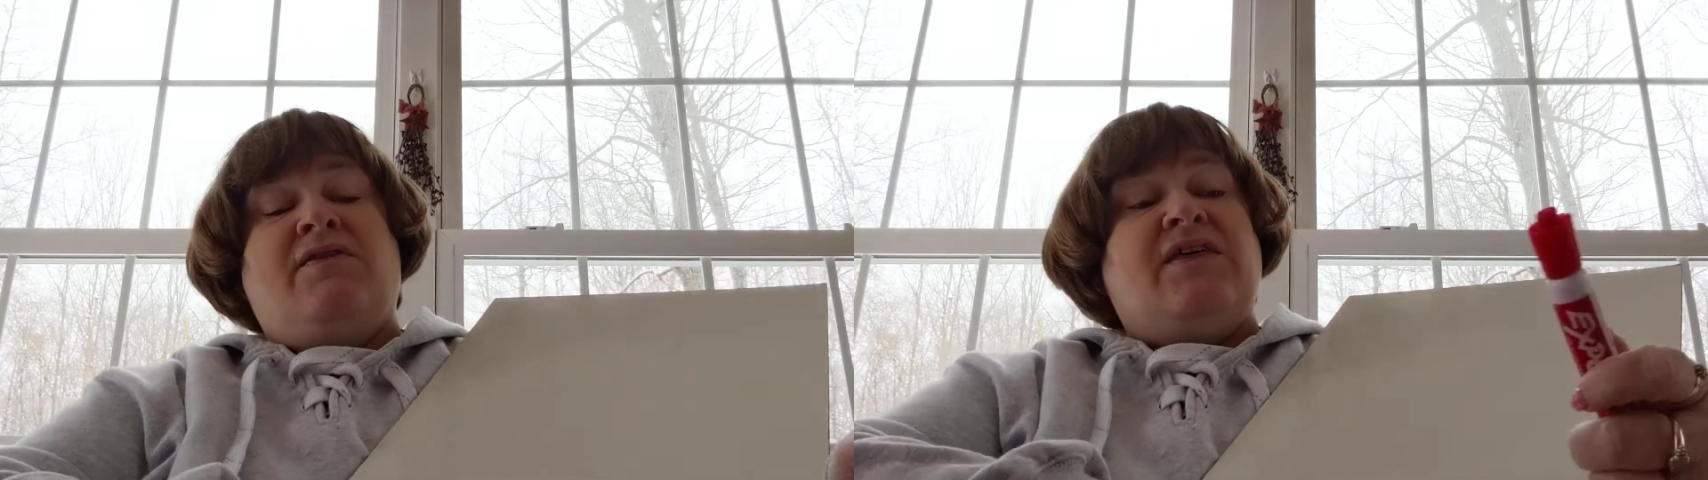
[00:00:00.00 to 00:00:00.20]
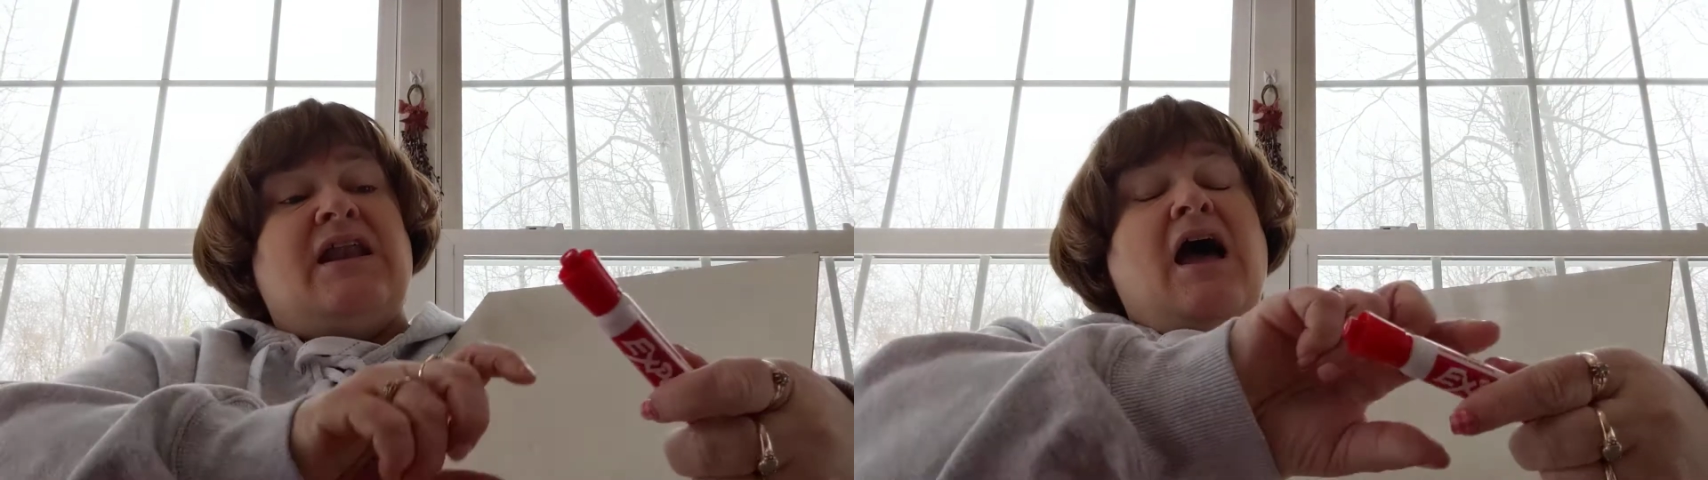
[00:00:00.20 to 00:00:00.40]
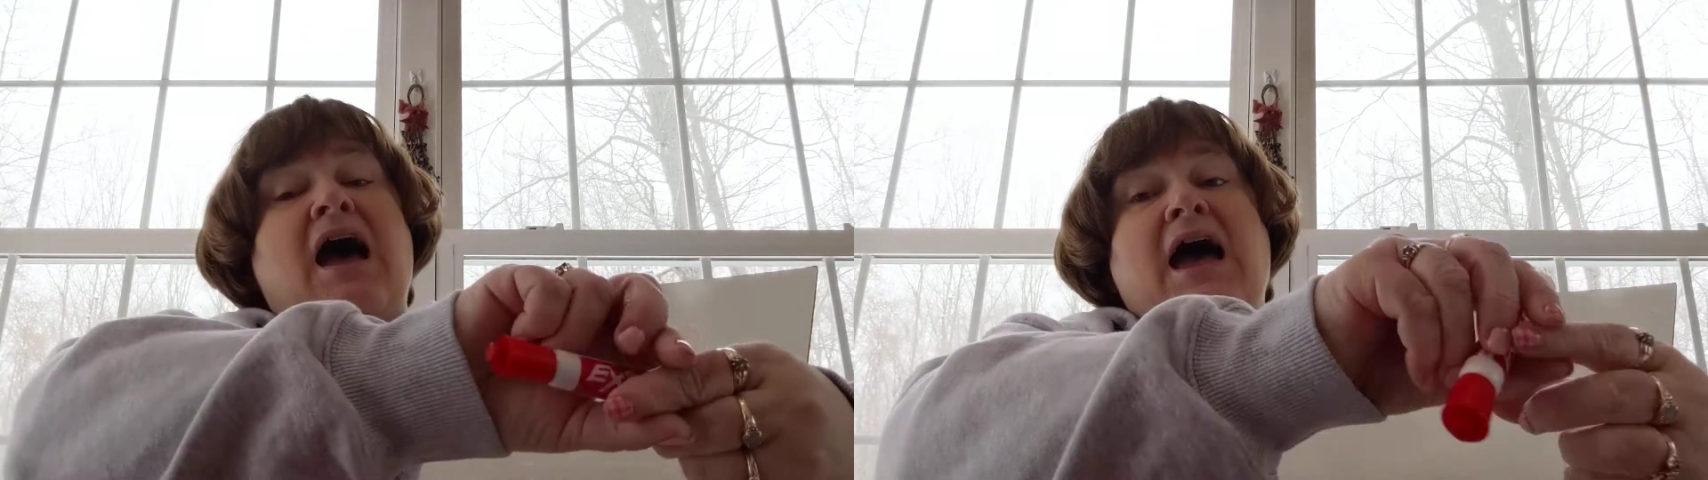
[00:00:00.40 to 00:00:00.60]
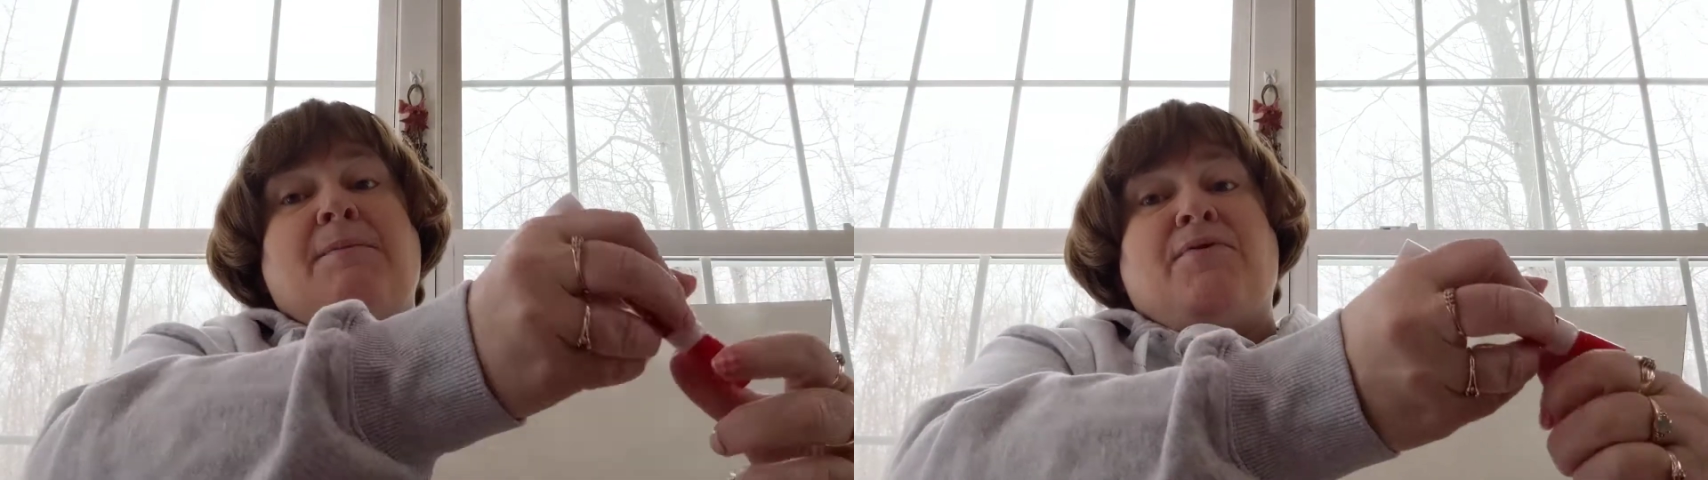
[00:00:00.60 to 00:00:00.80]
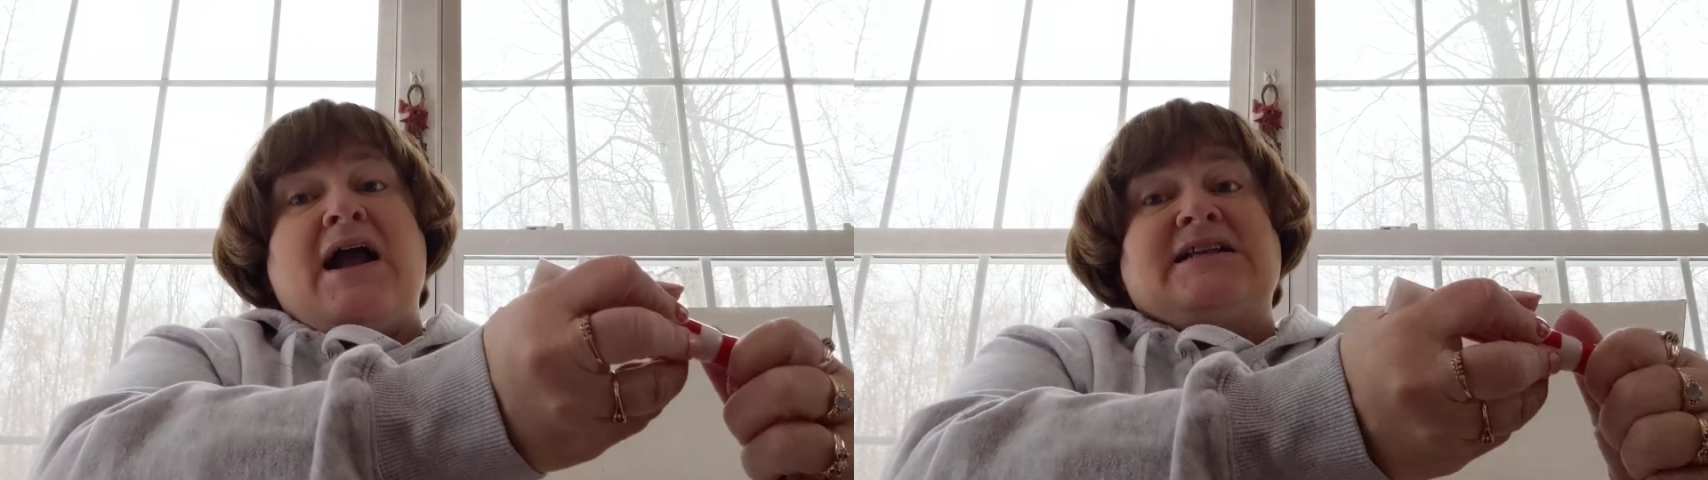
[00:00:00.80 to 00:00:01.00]
that I
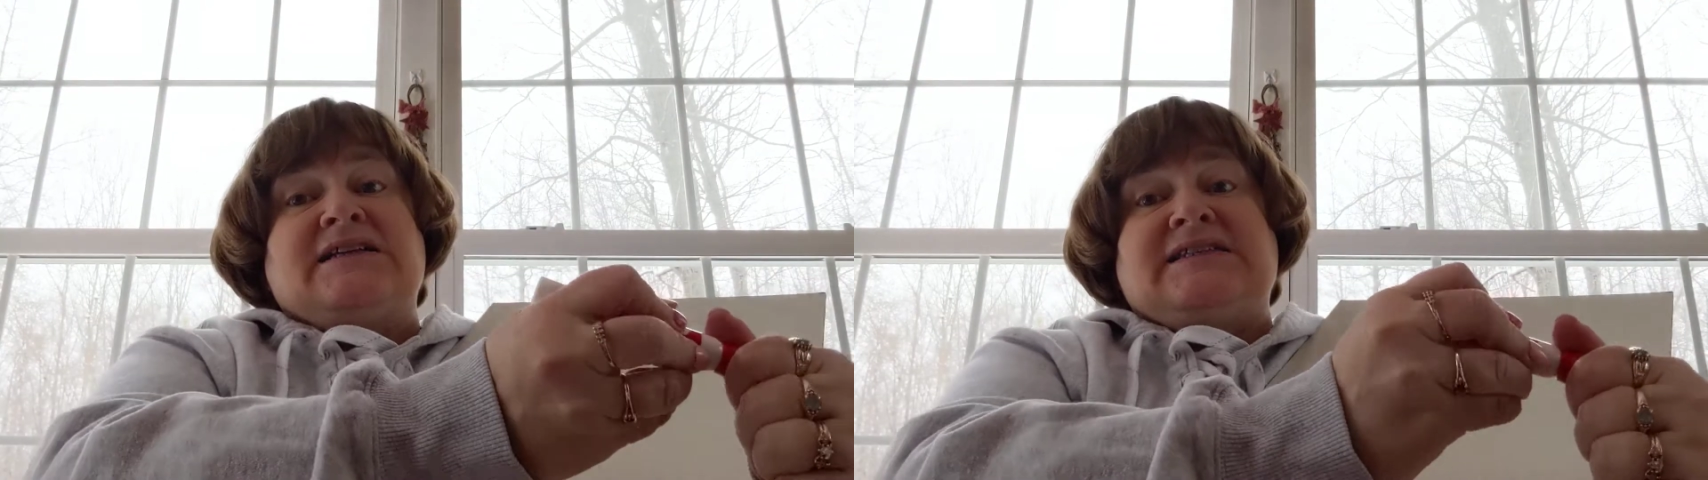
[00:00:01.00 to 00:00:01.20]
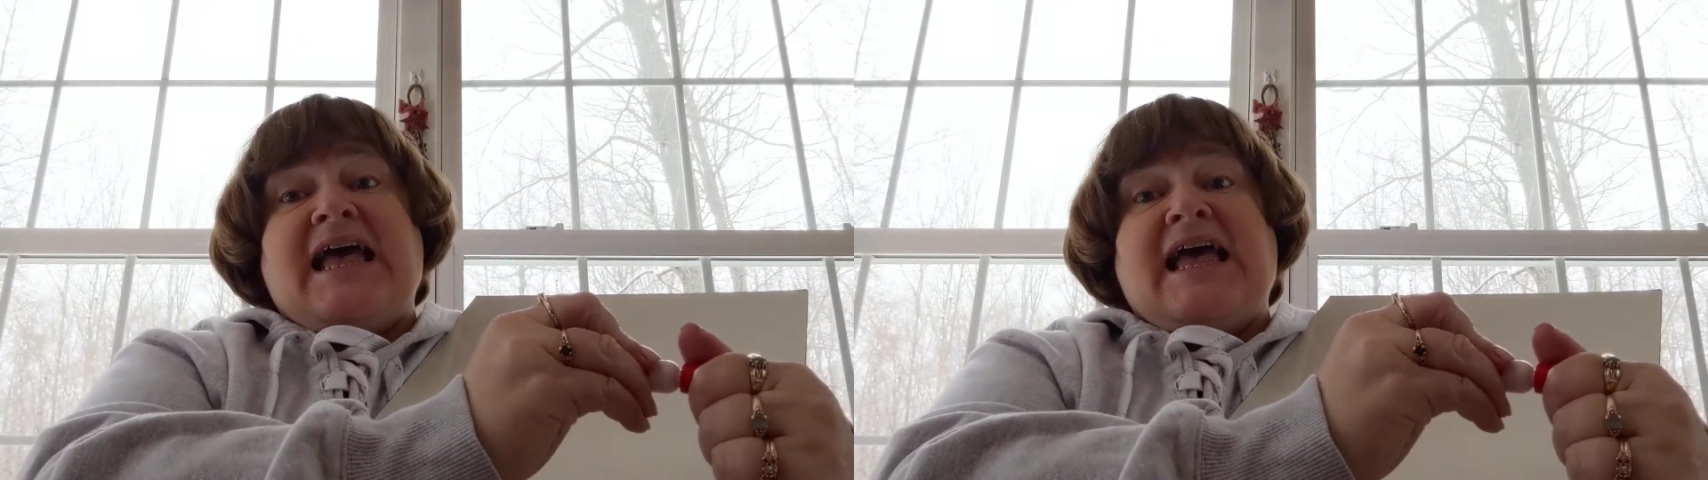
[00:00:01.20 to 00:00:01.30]
practice